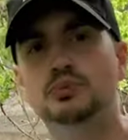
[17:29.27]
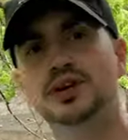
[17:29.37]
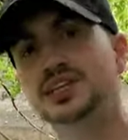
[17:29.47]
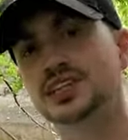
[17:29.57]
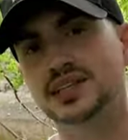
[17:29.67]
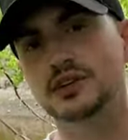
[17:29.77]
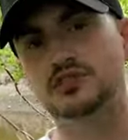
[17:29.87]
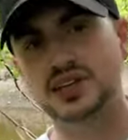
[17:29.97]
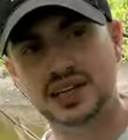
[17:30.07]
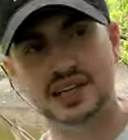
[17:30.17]
pretty
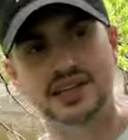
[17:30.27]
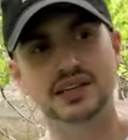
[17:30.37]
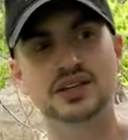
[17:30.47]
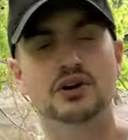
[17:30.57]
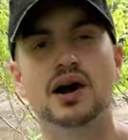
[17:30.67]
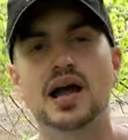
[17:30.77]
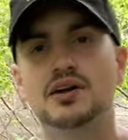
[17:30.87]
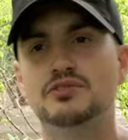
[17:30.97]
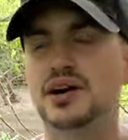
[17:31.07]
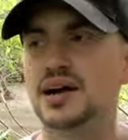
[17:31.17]
significant. And, you know, I
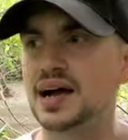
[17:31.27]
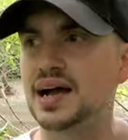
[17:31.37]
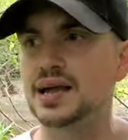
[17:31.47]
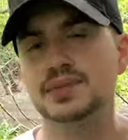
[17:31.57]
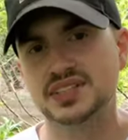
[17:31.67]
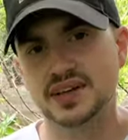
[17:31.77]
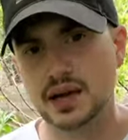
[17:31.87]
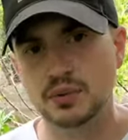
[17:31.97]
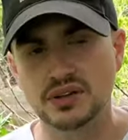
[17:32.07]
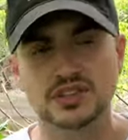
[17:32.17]
have a high
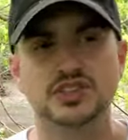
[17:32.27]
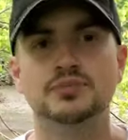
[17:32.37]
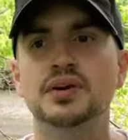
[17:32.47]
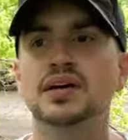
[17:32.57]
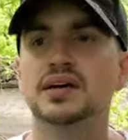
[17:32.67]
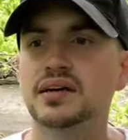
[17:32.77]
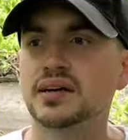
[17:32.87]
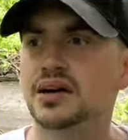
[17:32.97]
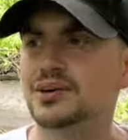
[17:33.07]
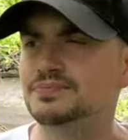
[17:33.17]
metabolism
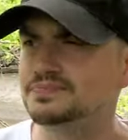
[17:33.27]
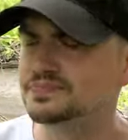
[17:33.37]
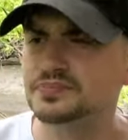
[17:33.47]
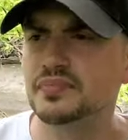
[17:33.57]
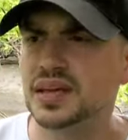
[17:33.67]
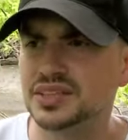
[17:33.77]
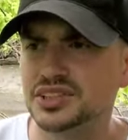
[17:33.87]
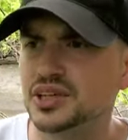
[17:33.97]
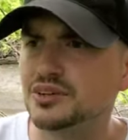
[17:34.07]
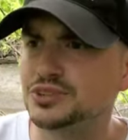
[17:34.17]
and
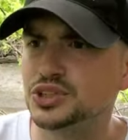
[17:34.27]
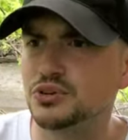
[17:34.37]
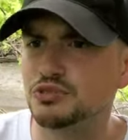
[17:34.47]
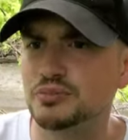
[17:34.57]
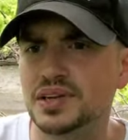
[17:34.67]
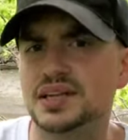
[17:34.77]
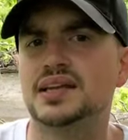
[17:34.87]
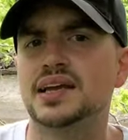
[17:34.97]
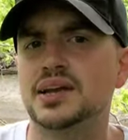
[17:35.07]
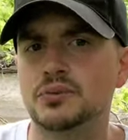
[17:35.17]
stuff, so for me to
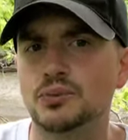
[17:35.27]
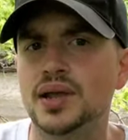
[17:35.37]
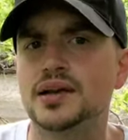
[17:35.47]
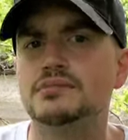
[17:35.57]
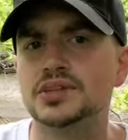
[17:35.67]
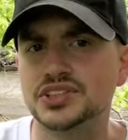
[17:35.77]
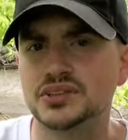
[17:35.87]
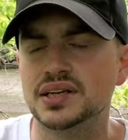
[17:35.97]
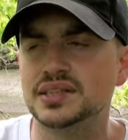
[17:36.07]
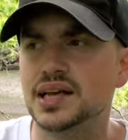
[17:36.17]
gain weight and muscle
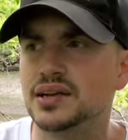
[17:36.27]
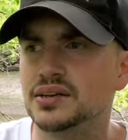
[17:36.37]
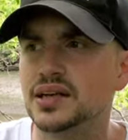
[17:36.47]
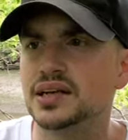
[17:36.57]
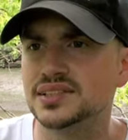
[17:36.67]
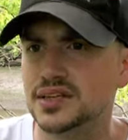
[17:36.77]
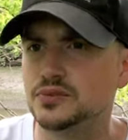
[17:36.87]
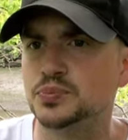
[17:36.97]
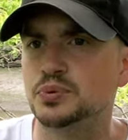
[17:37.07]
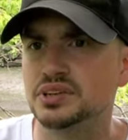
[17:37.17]
like that, like I said,
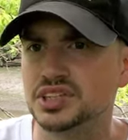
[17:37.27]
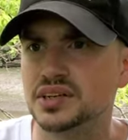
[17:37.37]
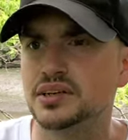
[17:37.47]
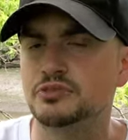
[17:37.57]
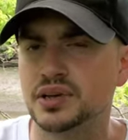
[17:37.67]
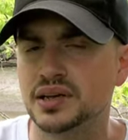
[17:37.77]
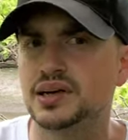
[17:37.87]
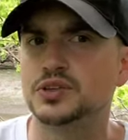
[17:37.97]
was pretty significant.